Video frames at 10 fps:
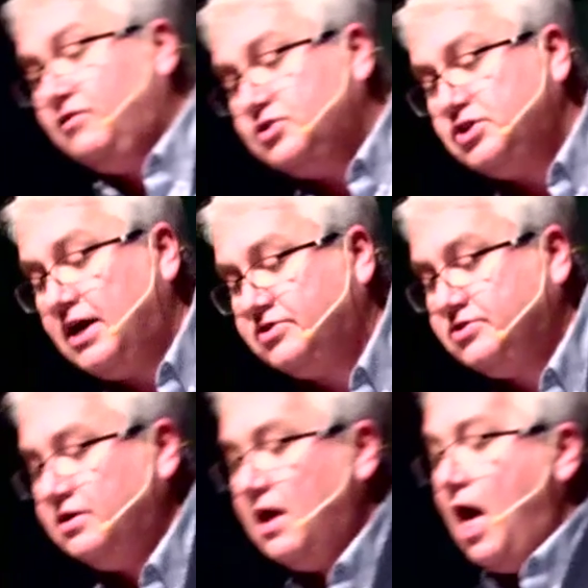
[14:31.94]
verse
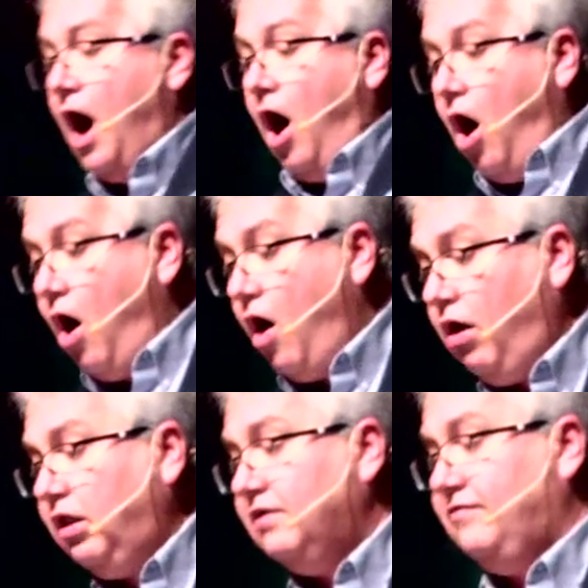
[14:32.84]
6.
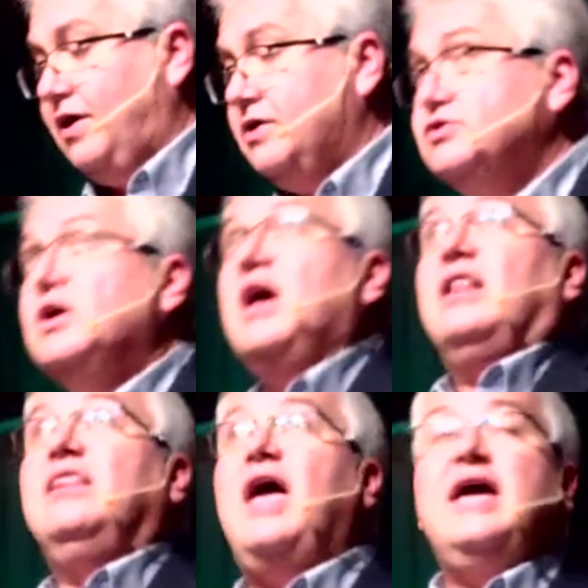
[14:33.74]
All of us,
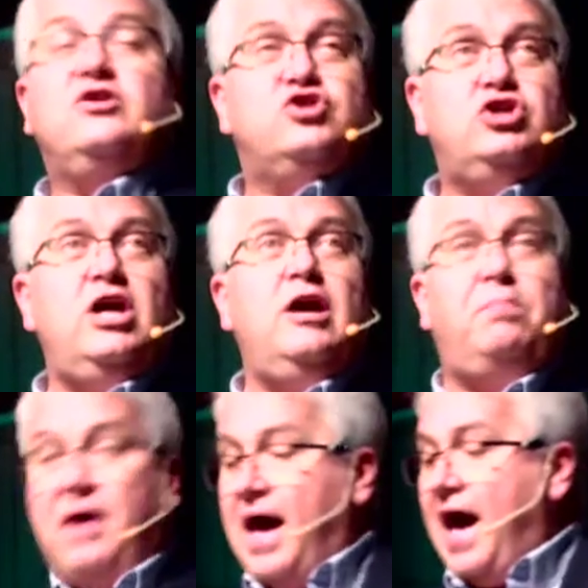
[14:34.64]
like
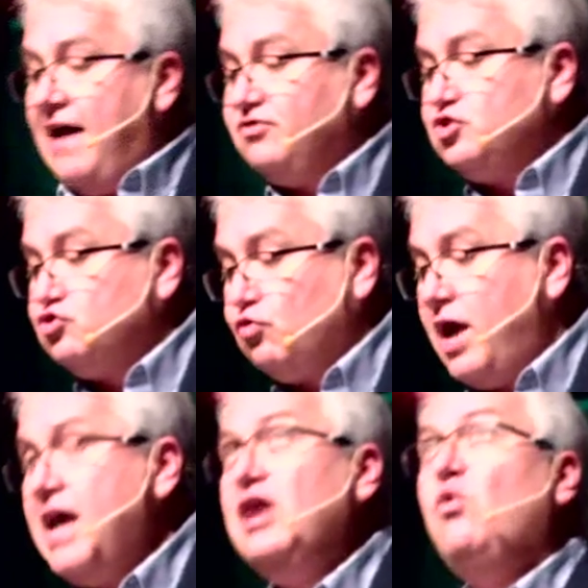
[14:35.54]
sheep, have
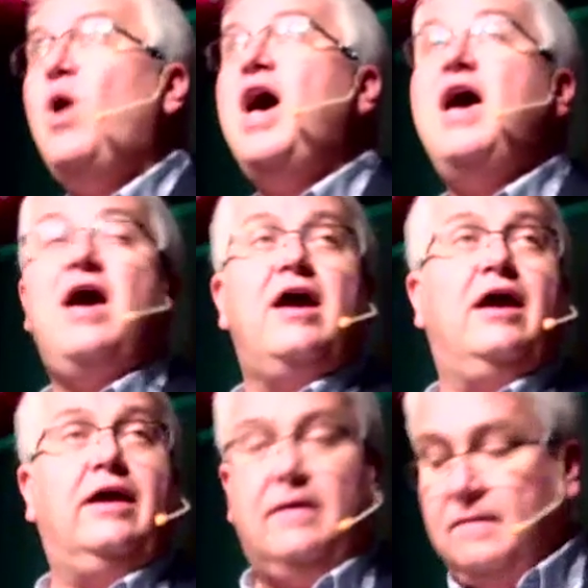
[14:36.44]
strayed
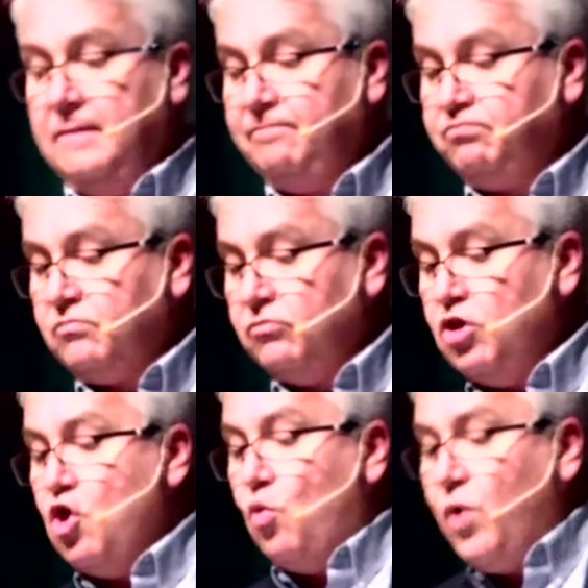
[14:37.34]
away.
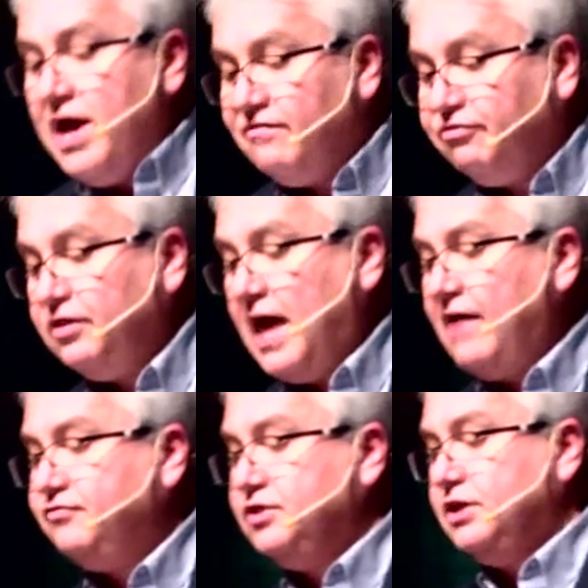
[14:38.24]
We have
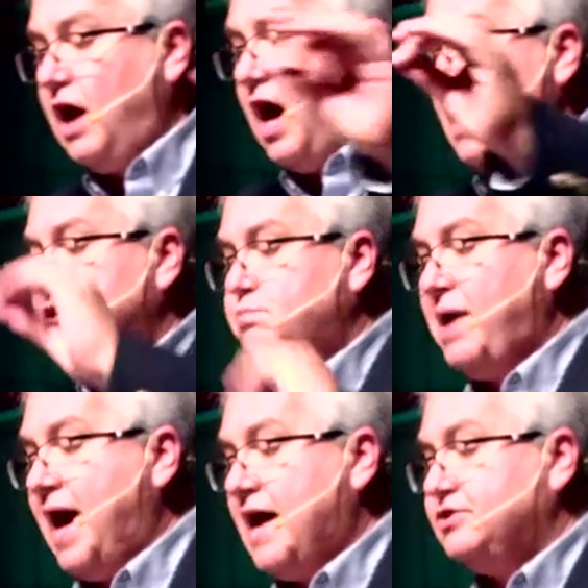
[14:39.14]
left God's
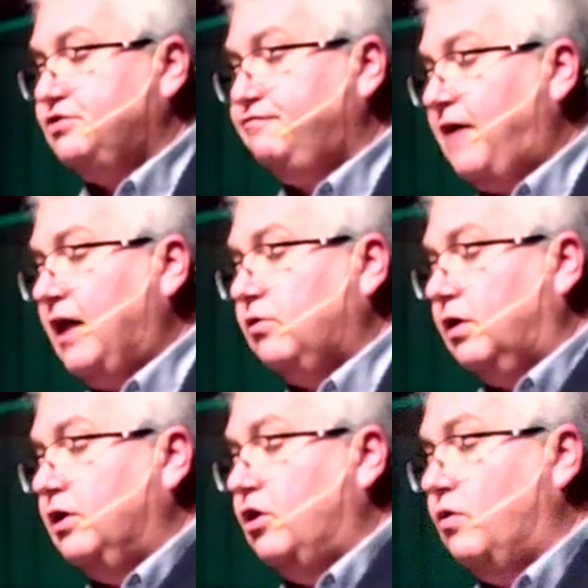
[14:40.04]
paths to follow
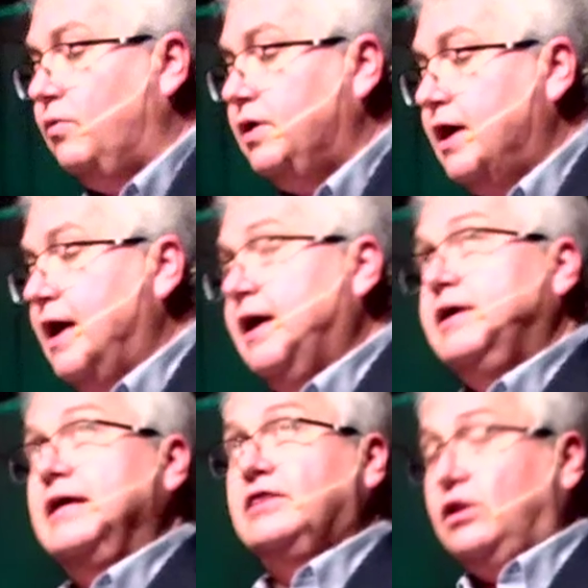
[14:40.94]
our own.
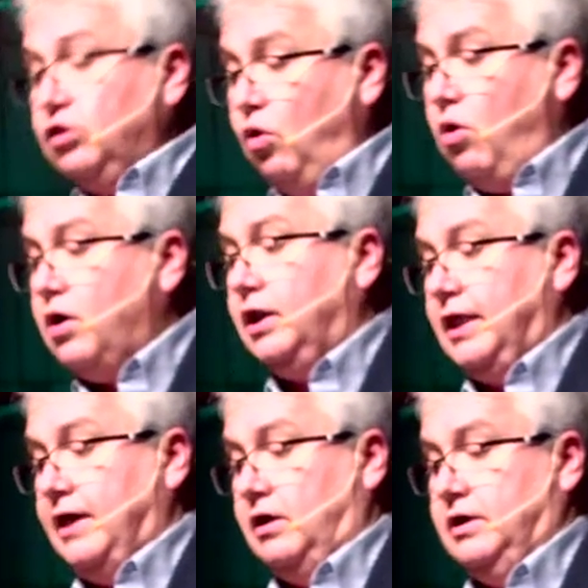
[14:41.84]
Yet the Lord
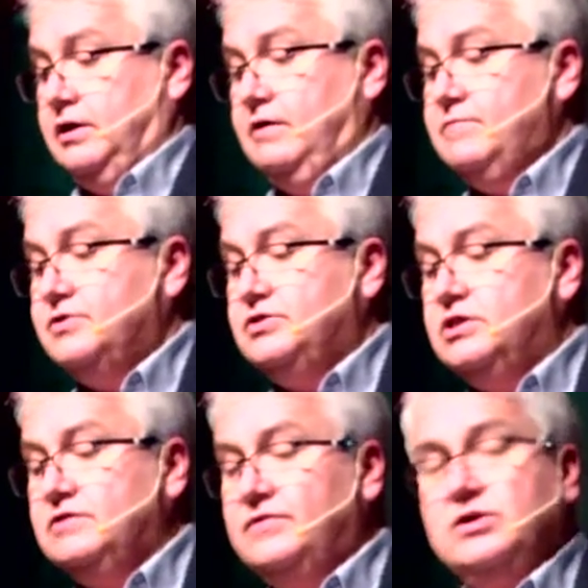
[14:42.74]
laid on him the
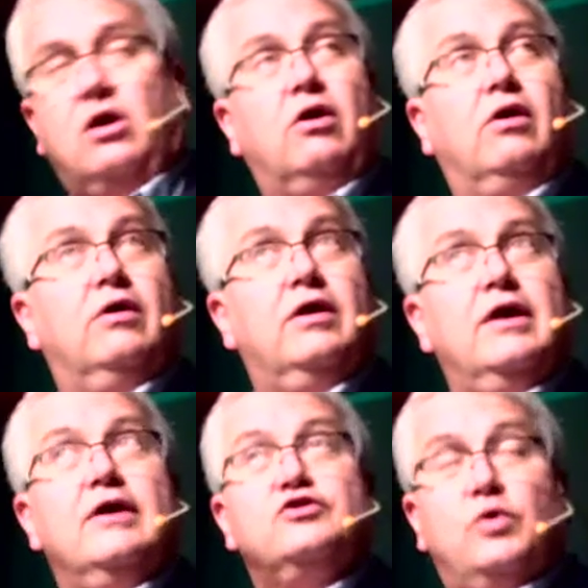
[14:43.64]
sins of us all.
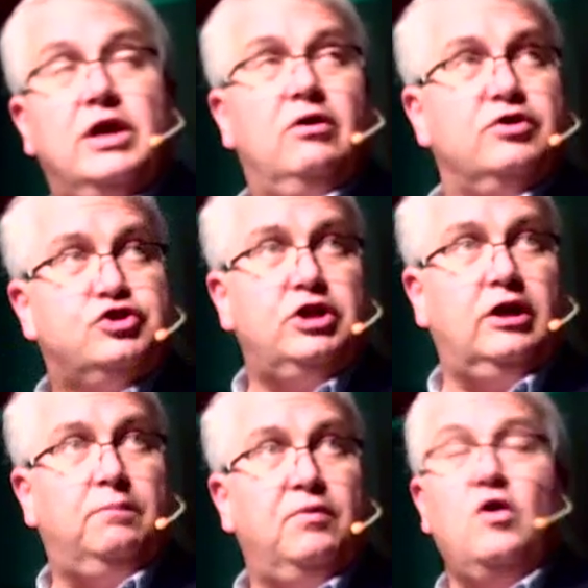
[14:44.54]
So here are
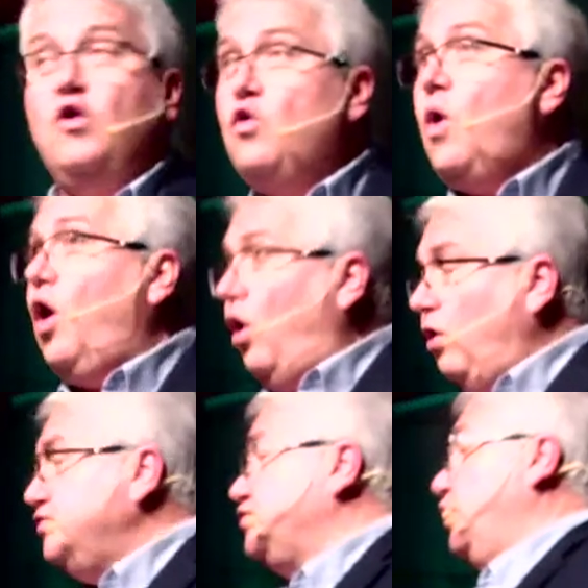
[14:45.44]
sheep who
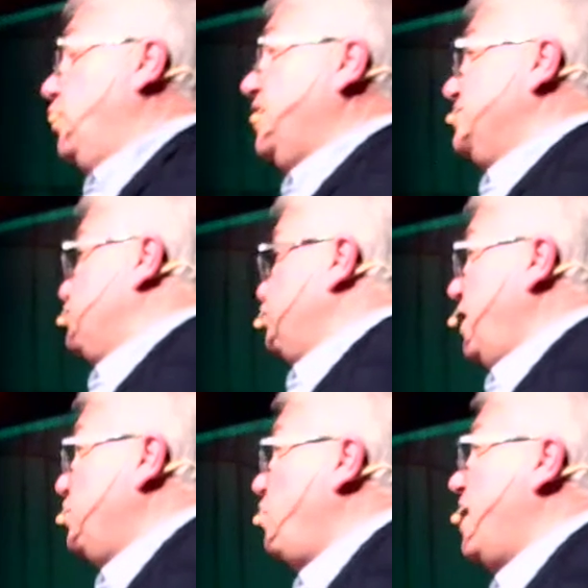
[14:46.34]
also get
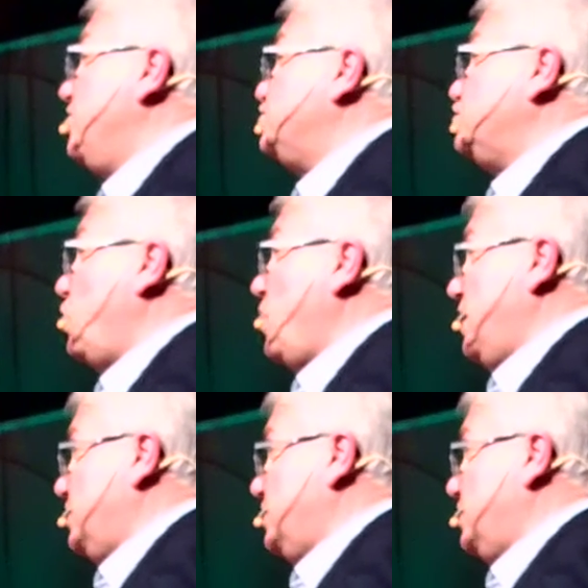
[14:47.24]
strayed away so